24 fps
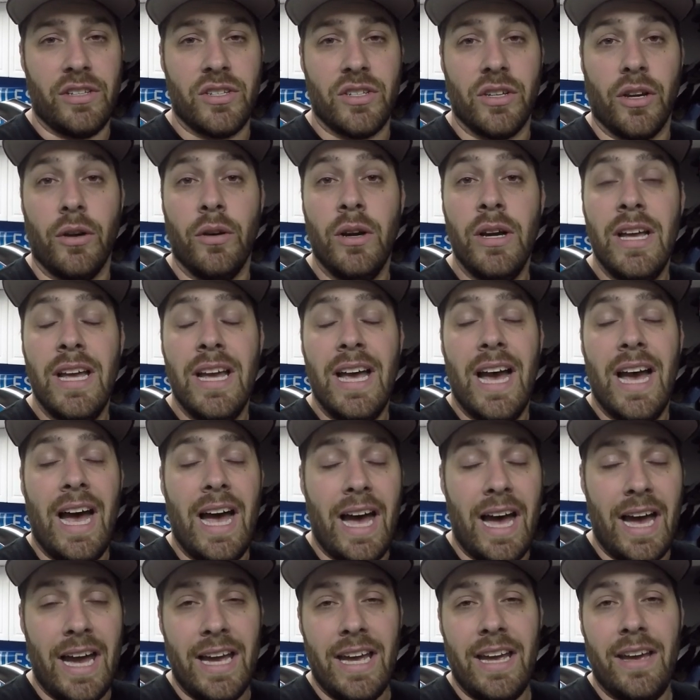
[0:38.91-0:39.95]
So
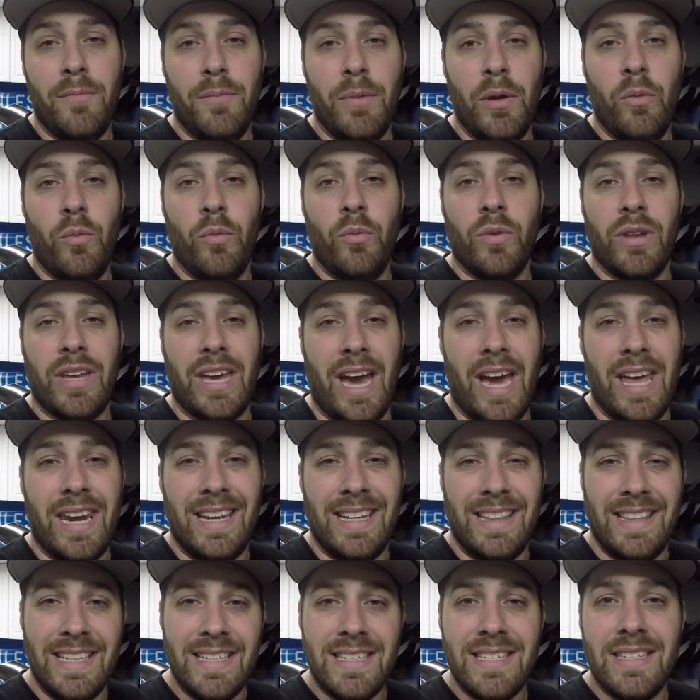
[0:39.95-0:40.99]
I have been kind
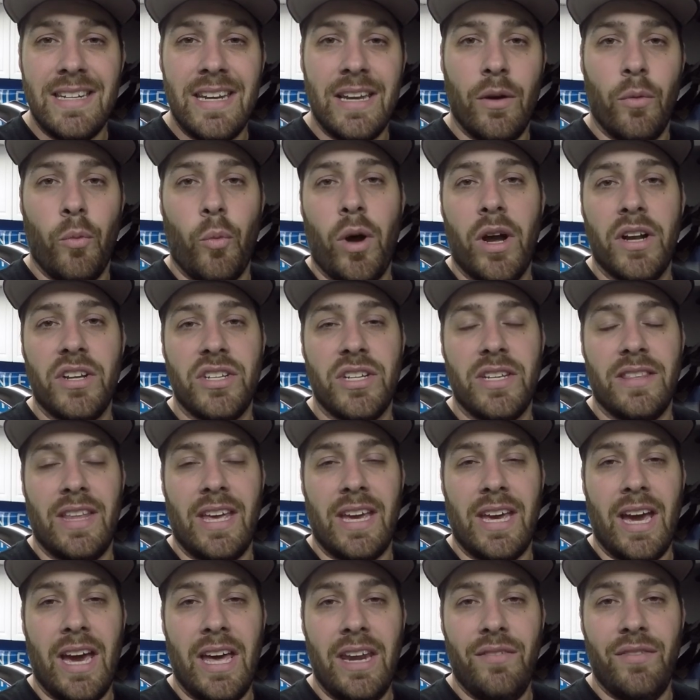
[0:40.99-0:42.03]
of listening and watching. They
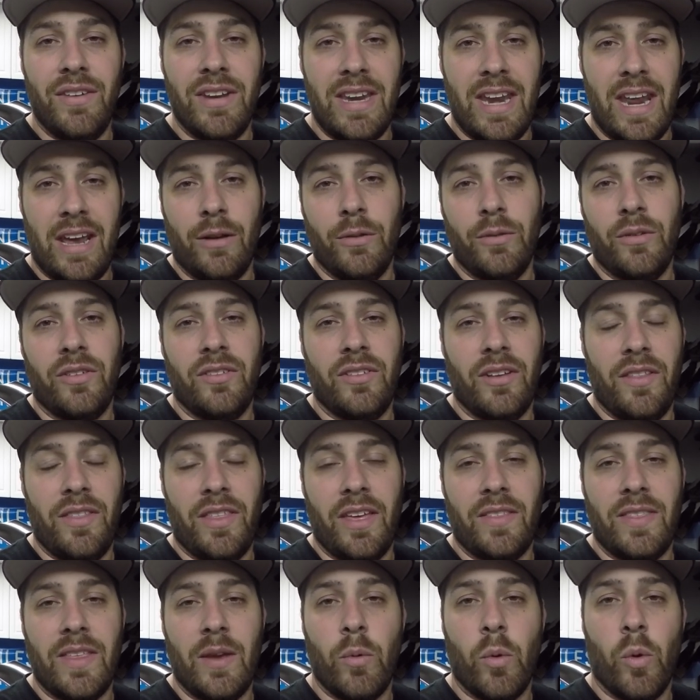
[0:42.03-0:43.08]
kind of announced
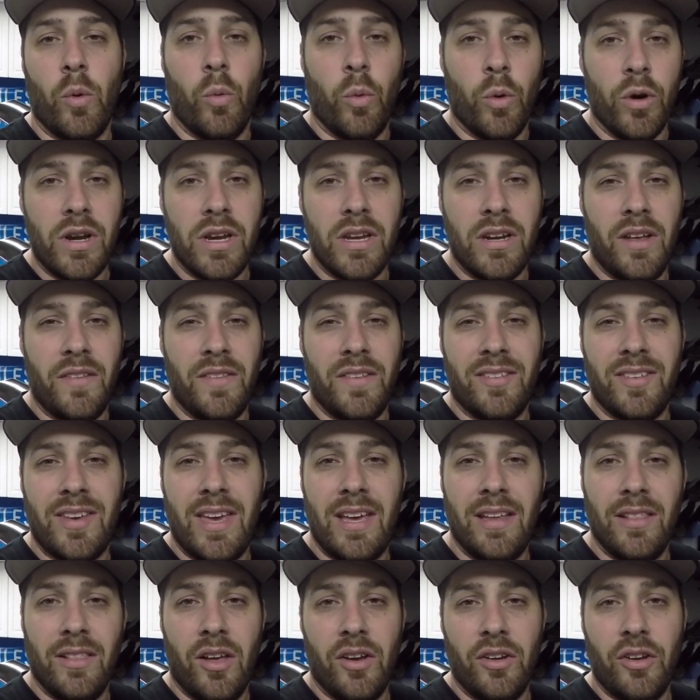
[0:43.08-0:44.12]
that they were working on this
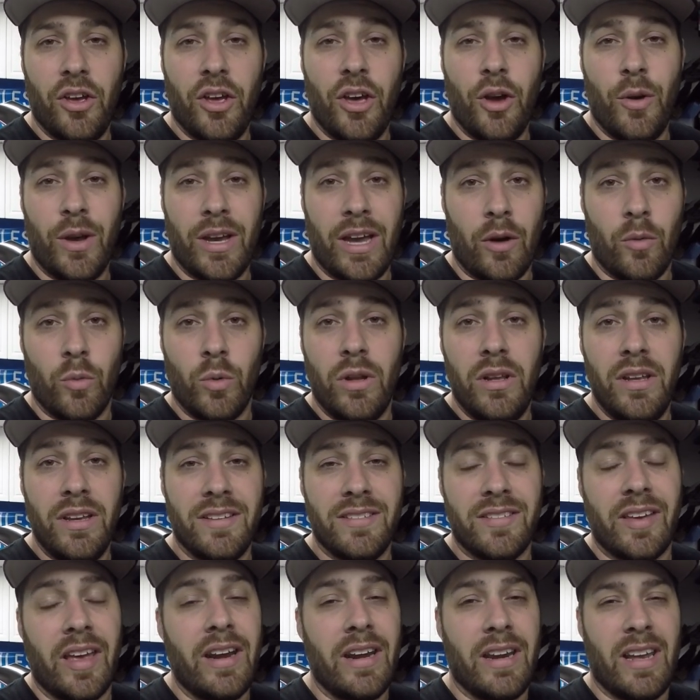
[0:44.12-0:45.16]
kit long ago. I got really
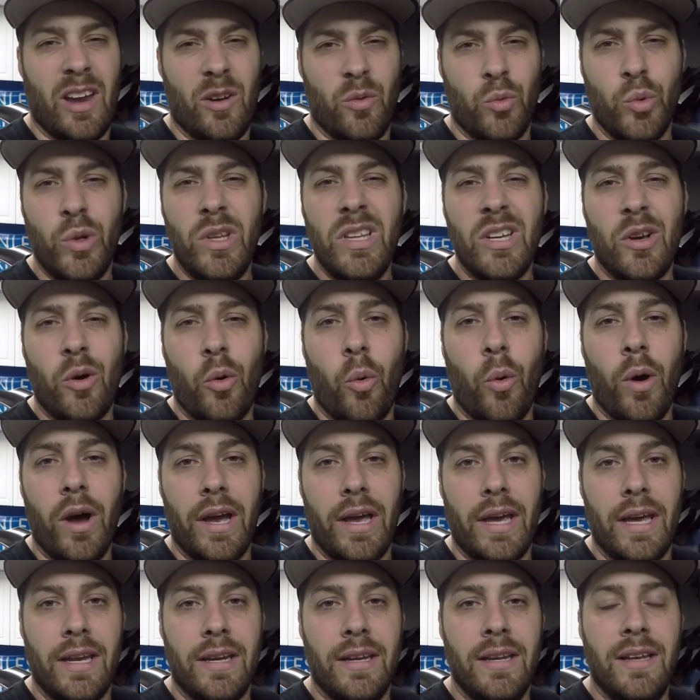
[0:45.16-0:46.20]
excited, I got really
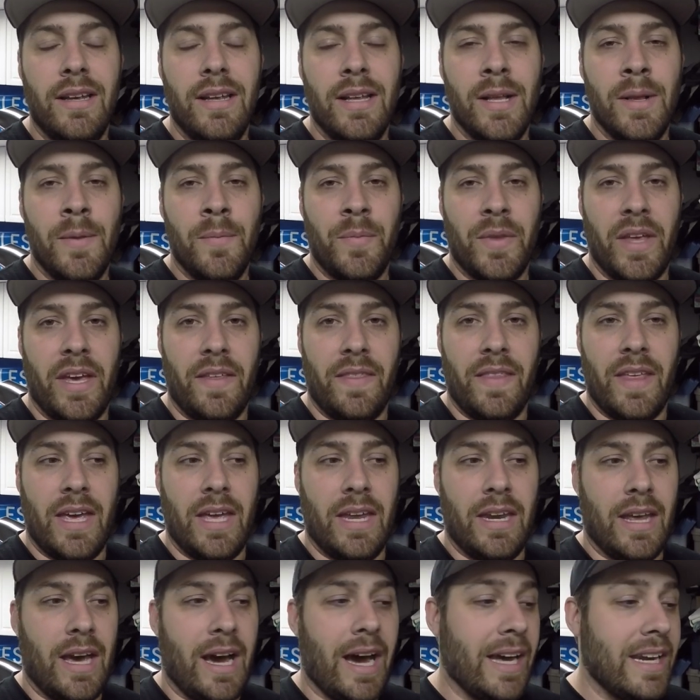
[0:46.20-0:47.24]
quiet, and
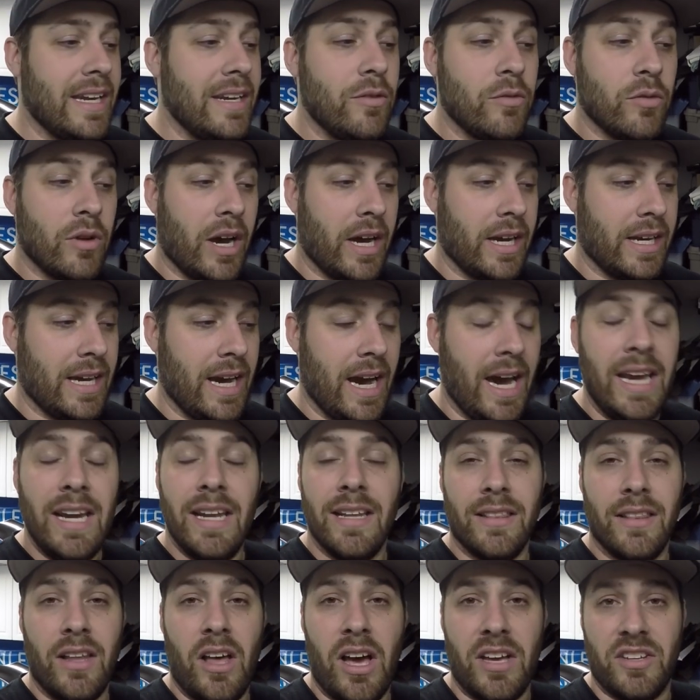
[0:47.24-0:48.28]
then I didn't, I kind
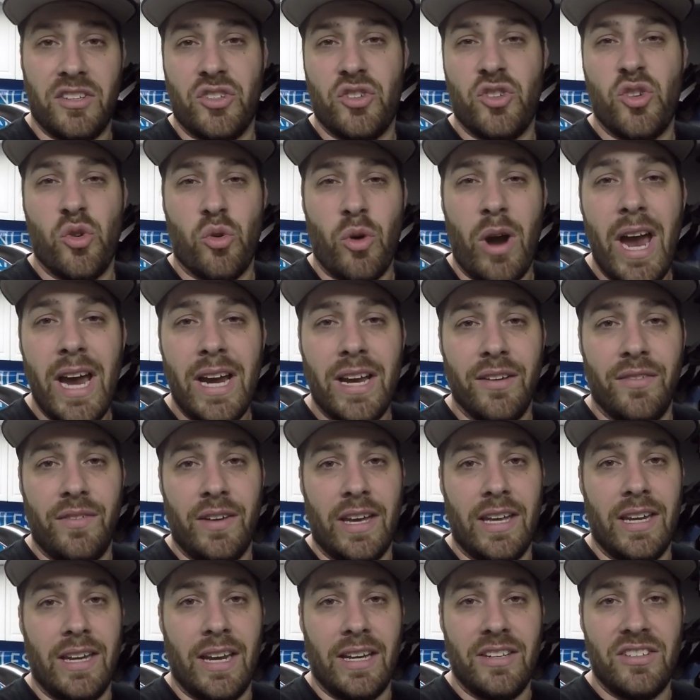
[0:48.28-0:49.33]
of lost track of
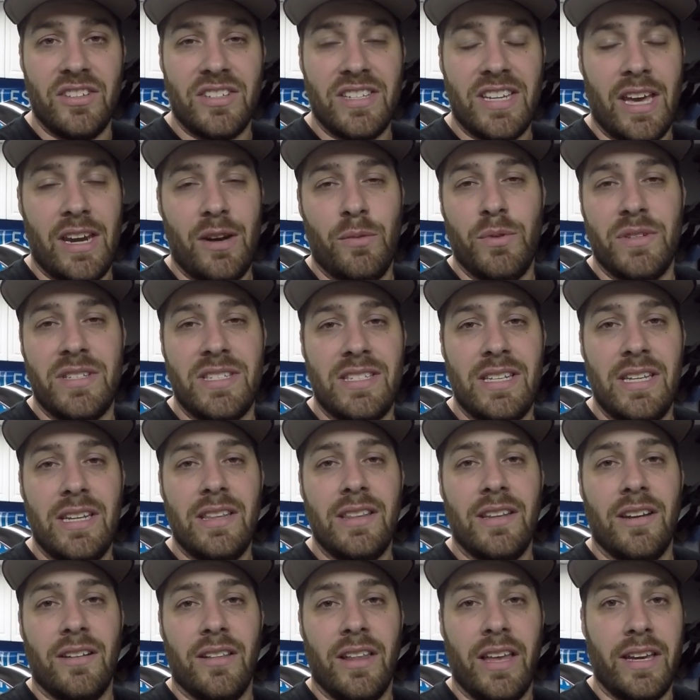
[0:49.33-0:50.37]
it, and I just kind of was
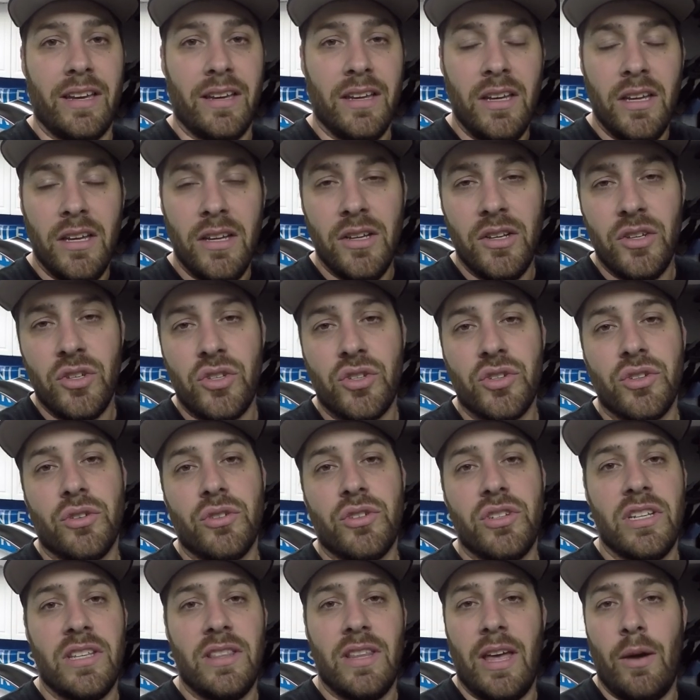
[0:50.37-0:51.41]
sitting there like,
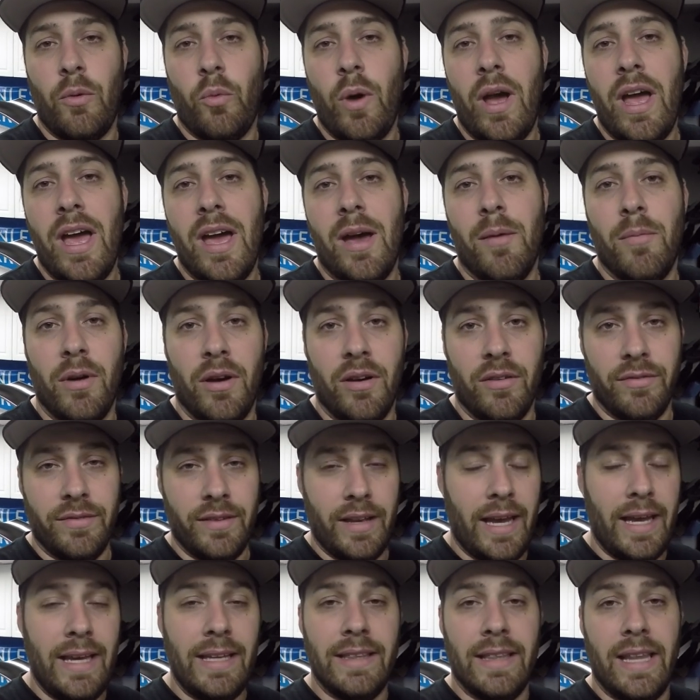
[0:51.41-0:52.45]
searching the web of
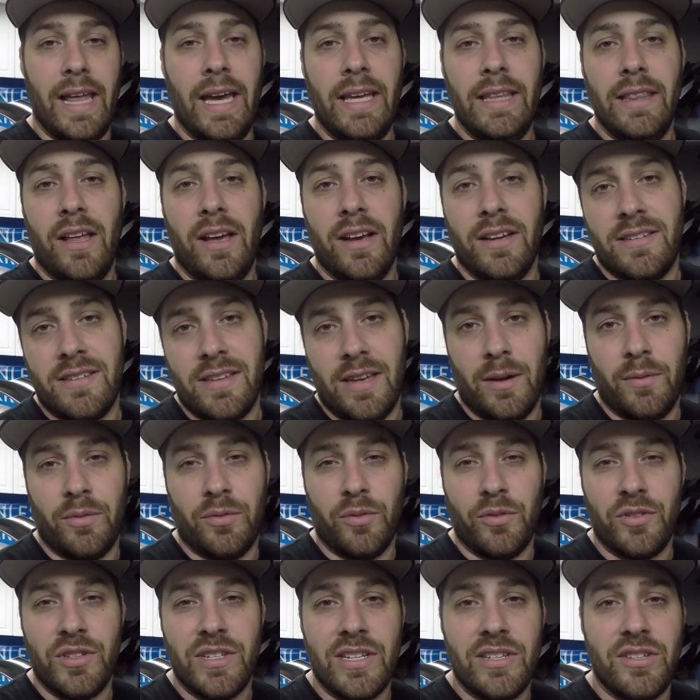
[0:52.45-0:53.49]
hey line lock setups
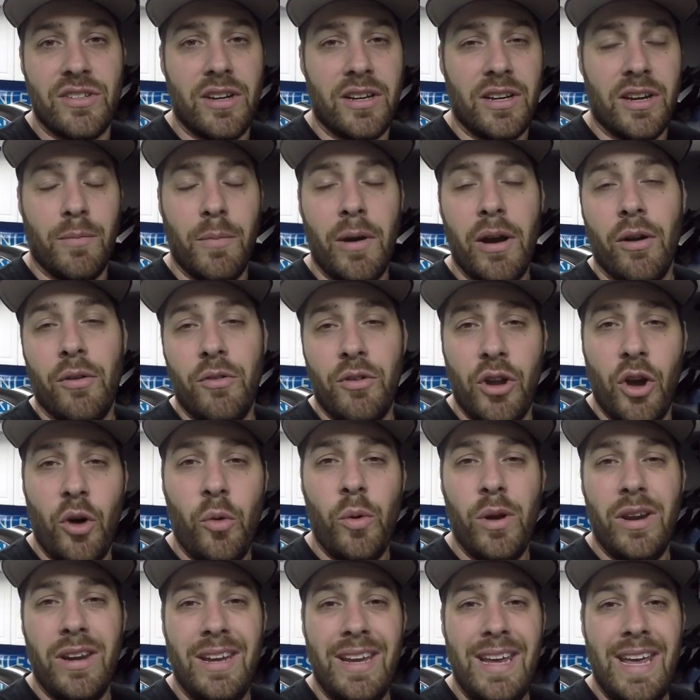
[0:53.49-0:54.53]
for sixth gen Camaro. No
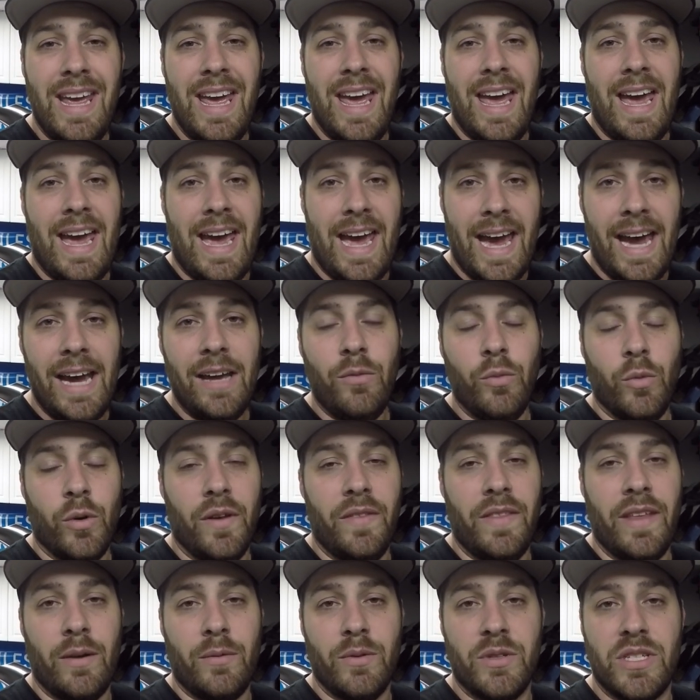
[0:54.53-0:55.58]
one had
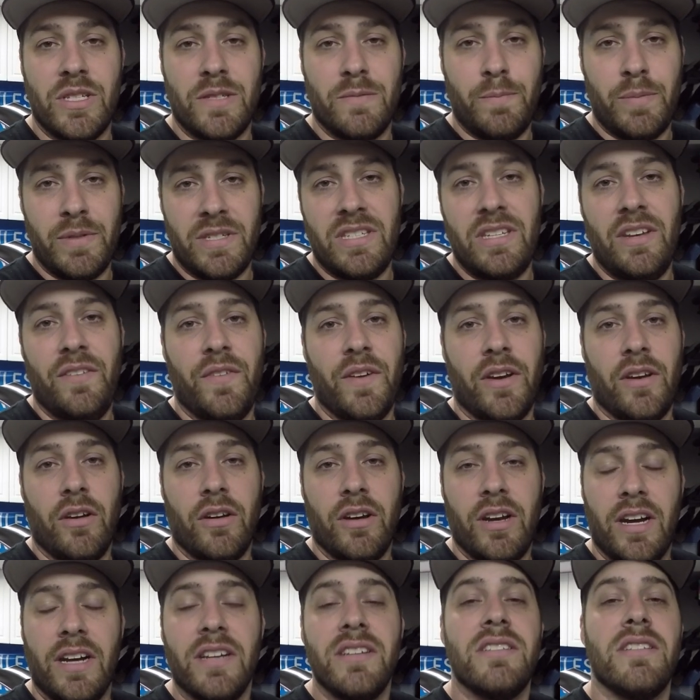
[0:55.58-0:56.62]
one that was specific or
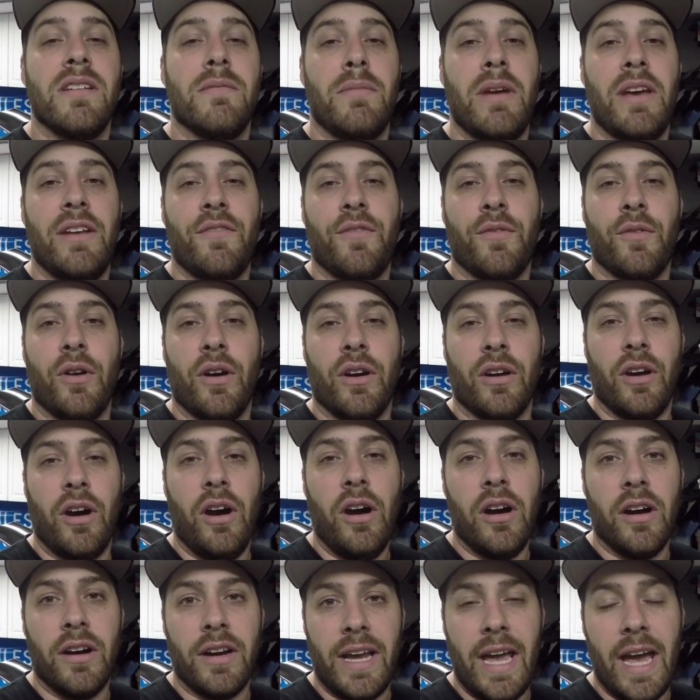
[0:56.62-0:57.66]
custom made for our
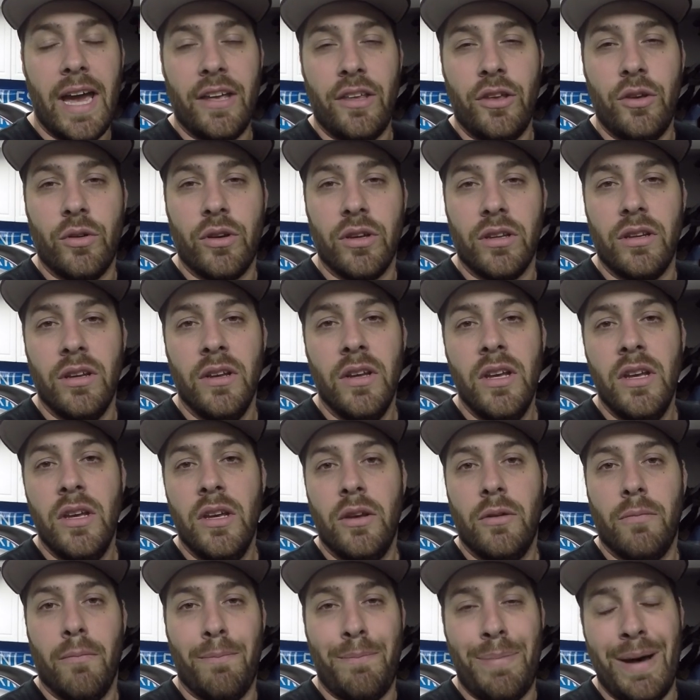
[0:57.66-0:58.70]
car. Yeah, you could
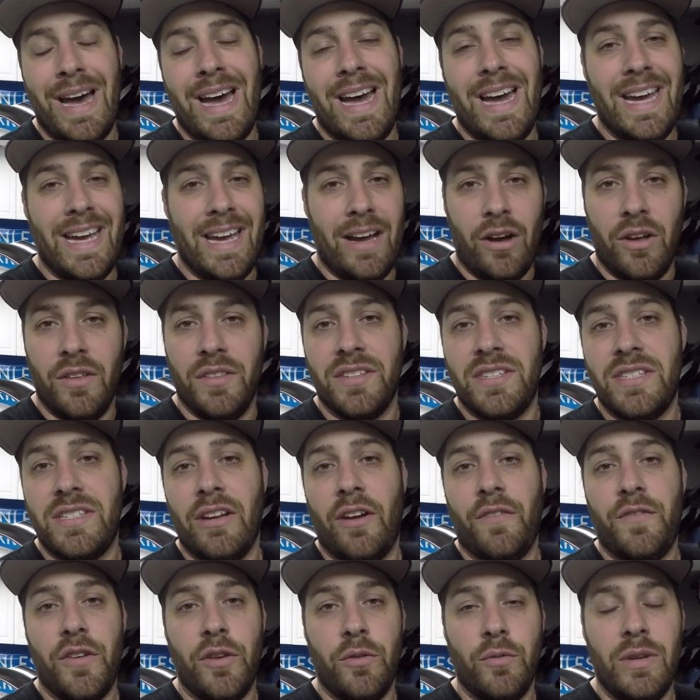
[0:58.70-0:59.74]
buy all the
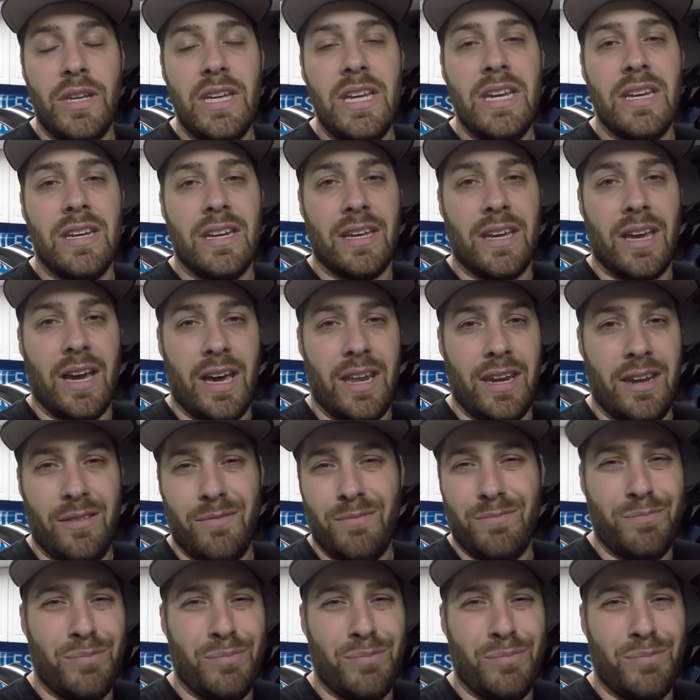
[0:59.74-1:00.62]
stuff you need and kind of